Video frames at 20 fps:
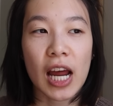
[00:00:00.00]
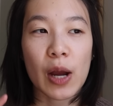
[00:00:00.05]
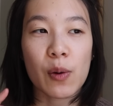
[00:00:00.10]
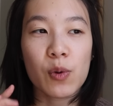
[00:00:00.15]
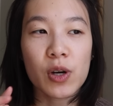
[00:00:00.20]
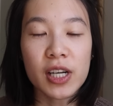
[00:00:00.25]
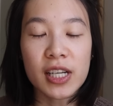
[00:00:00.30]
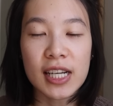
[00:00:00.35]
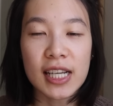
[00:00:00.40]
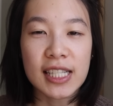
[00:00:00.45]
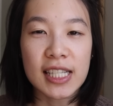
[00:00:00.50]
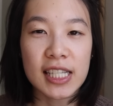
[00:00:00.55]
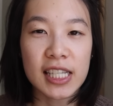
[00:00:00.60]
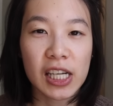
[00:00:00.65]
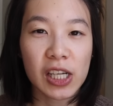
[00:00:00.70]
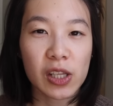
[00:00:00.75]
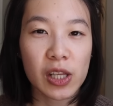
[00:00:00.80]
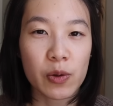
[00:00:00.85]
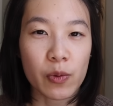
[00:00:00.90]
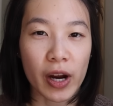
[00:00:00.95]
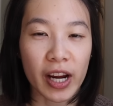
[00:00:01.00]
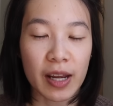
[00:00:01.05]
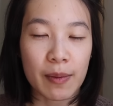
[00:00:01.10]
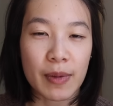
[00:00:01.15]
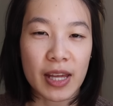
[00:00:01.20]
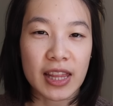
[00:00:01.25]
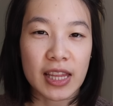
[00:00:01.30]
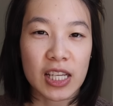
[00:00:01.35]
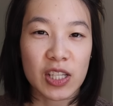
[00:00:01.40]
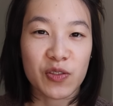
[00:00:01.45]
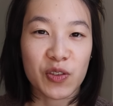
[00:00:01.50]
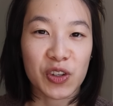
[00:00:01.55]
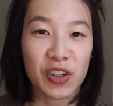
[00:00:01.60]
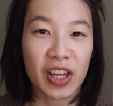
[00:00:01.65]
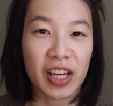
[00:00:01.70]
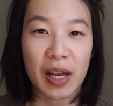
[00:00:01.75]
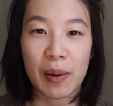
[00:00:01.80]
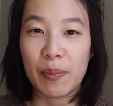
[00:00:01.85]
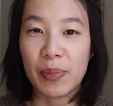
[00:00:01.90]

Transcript: I wouldn't necessarily recommend this for like a